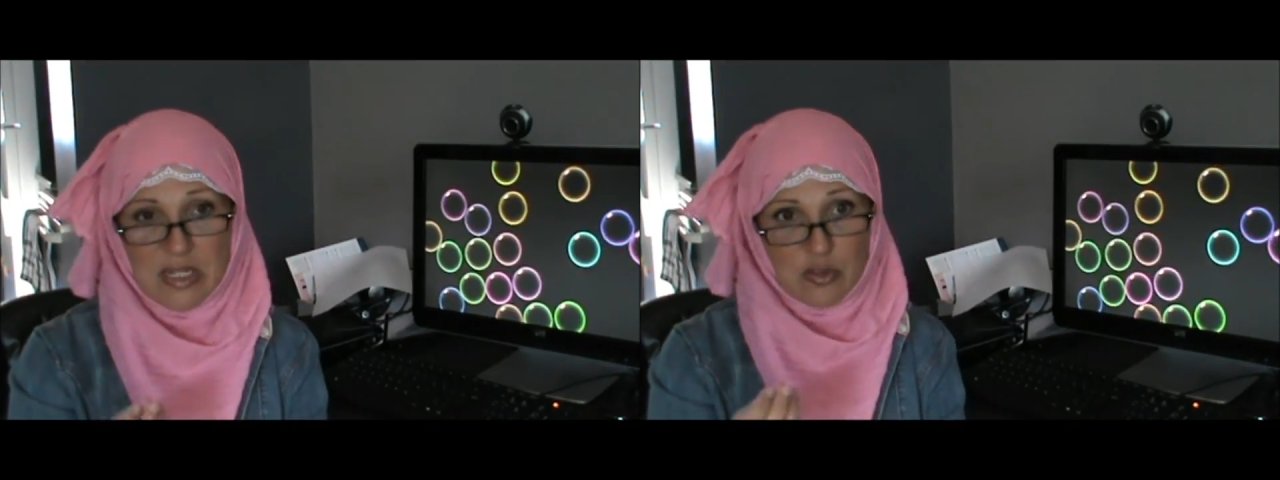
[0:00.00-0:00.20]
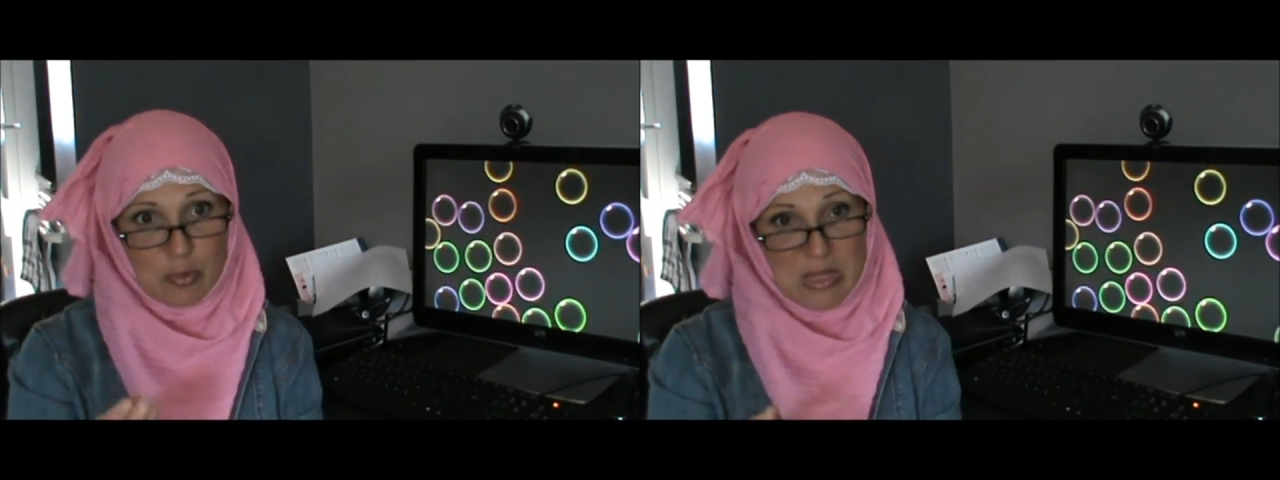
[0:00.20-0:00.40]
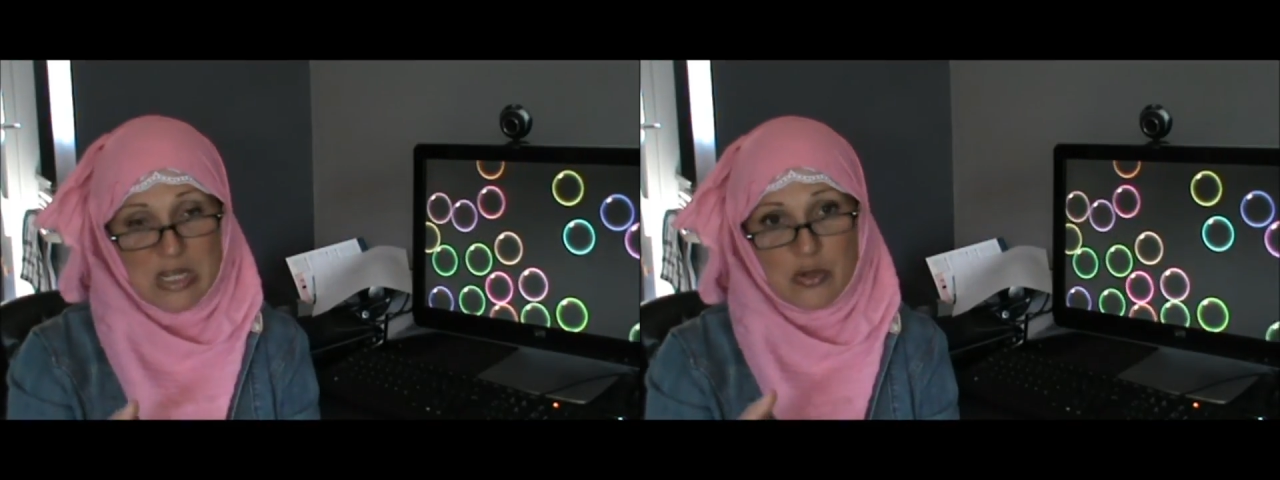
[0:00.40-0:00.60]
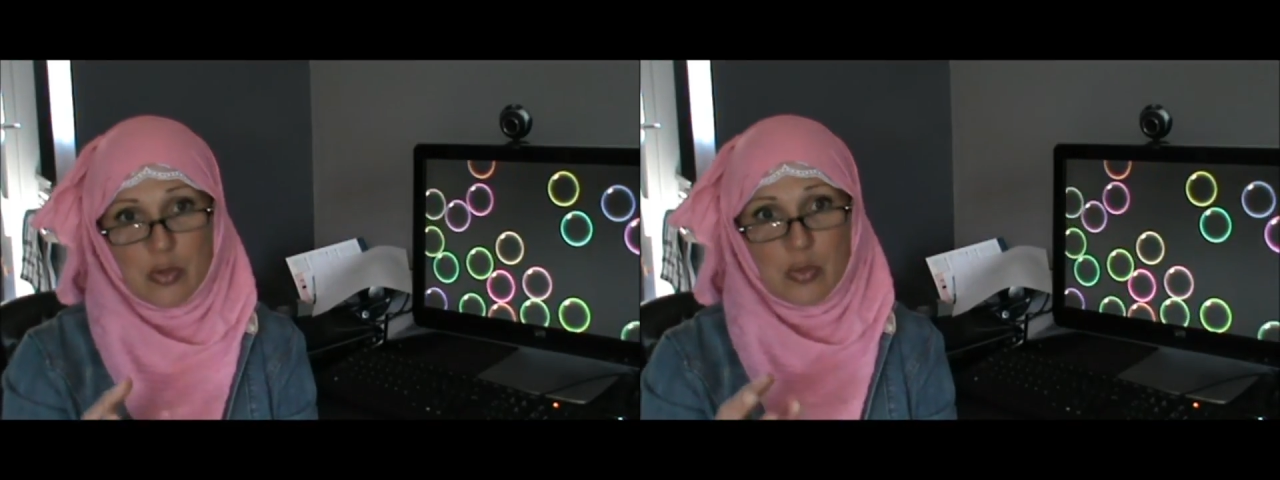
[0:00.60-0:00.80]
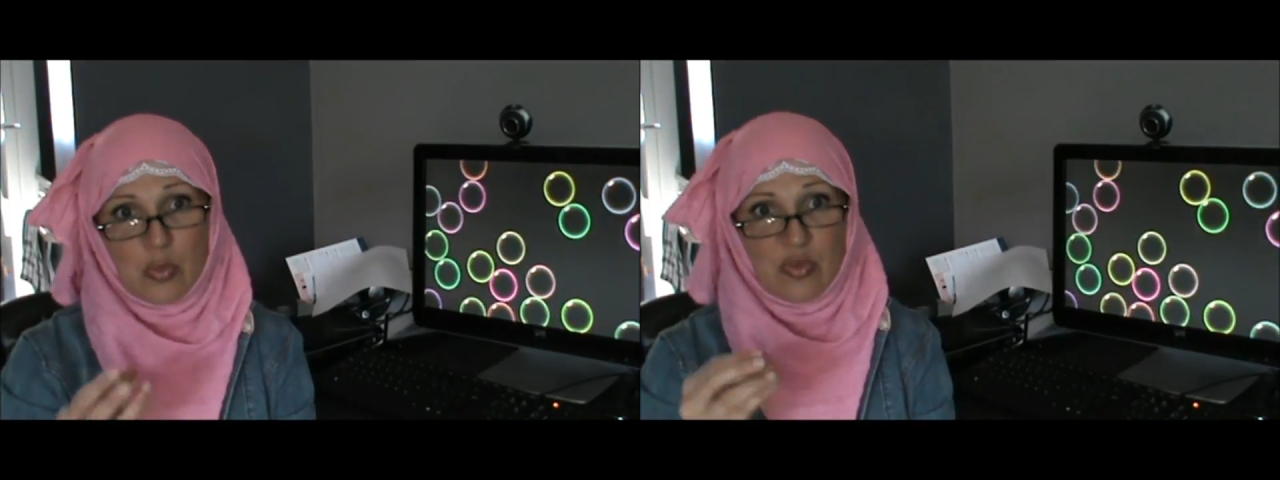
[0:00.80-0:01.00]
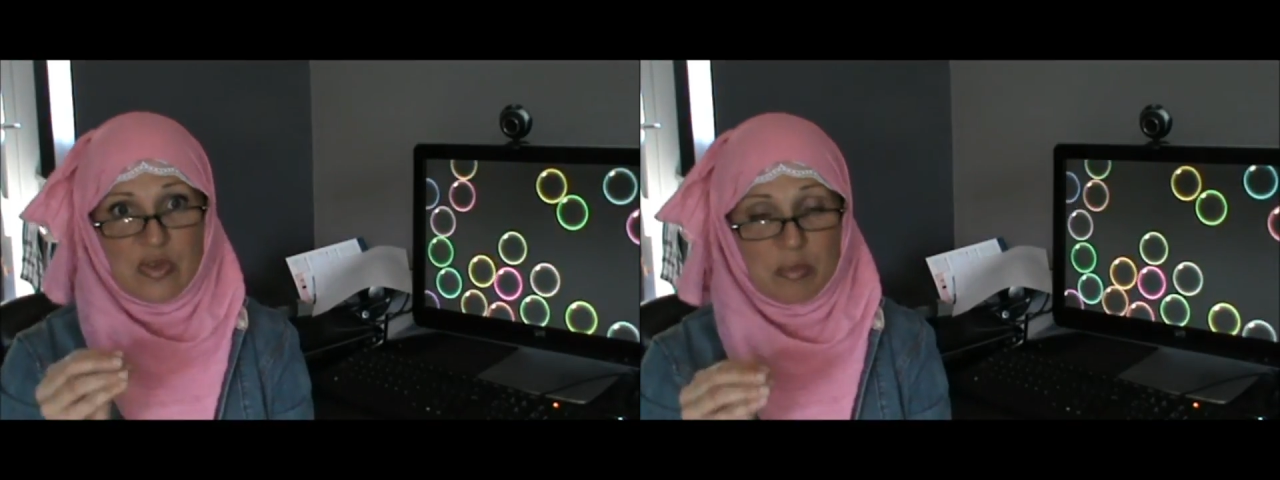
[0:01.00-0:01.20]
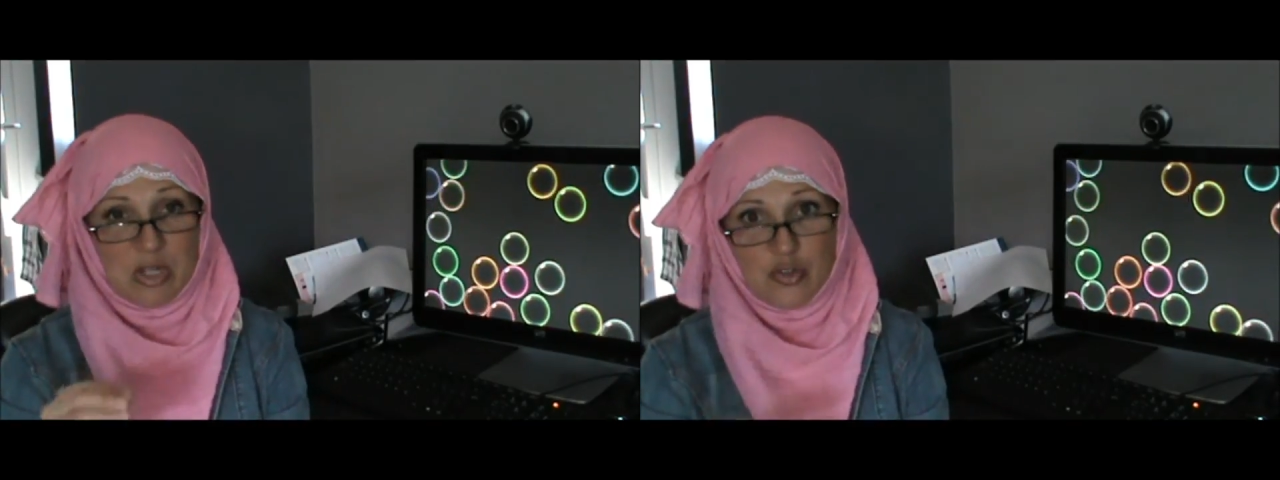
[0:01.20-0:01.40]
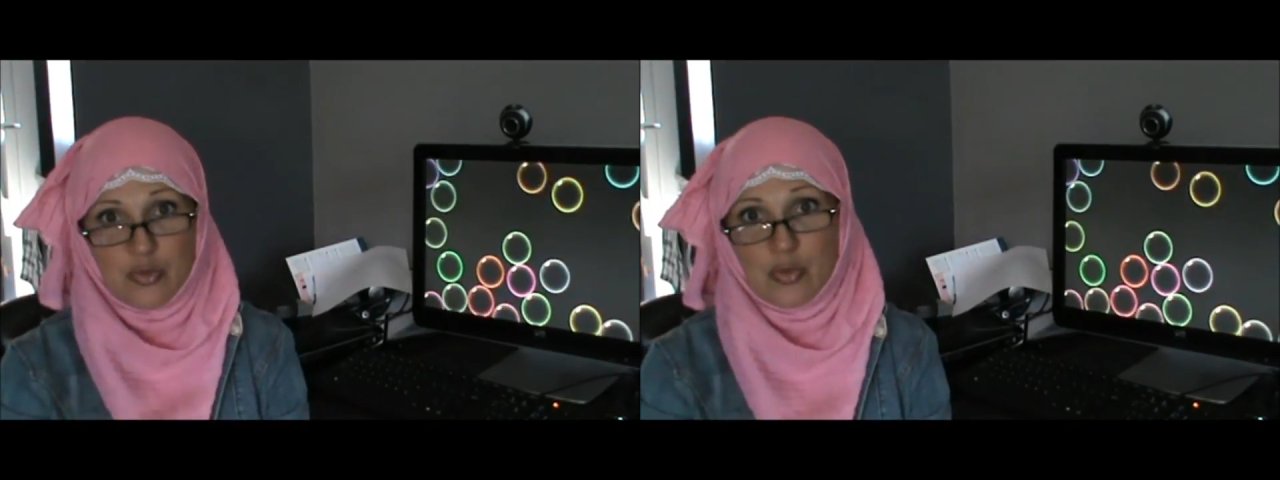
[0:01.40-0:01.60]
like tomatoes and
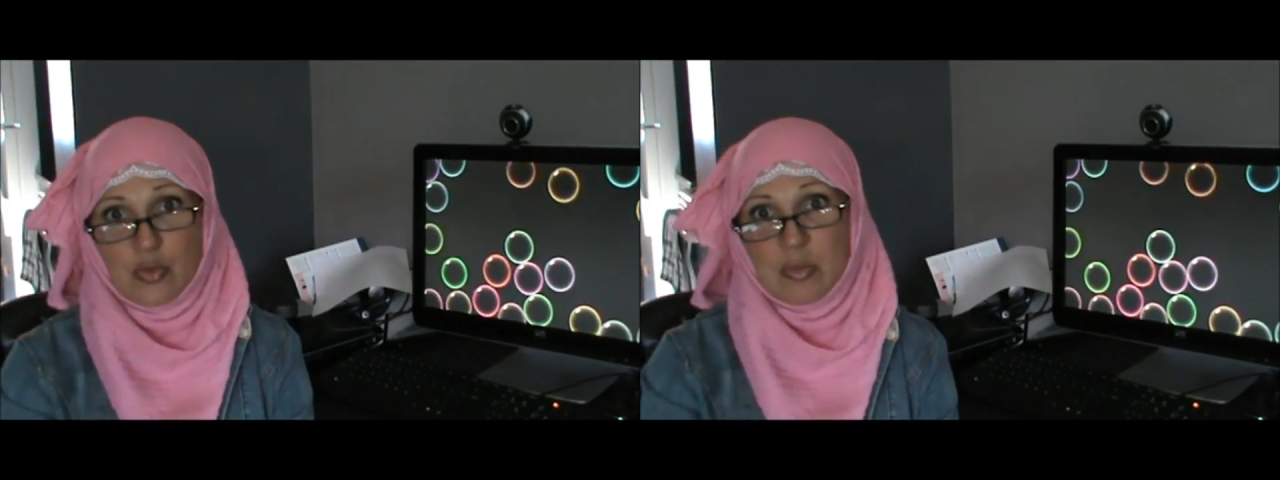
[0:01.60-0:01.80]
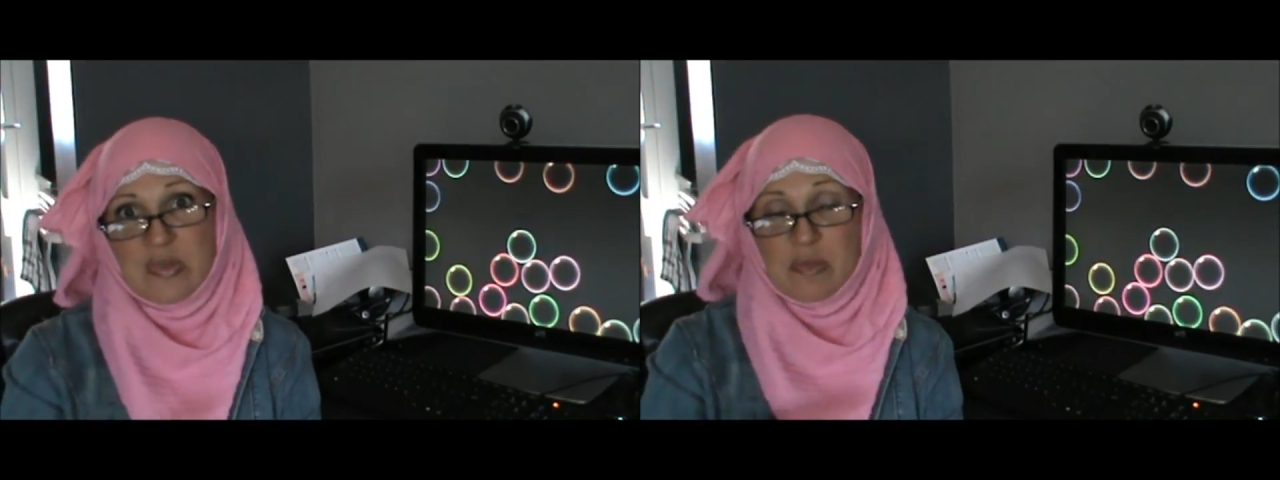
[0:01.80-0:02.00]
mushrooms,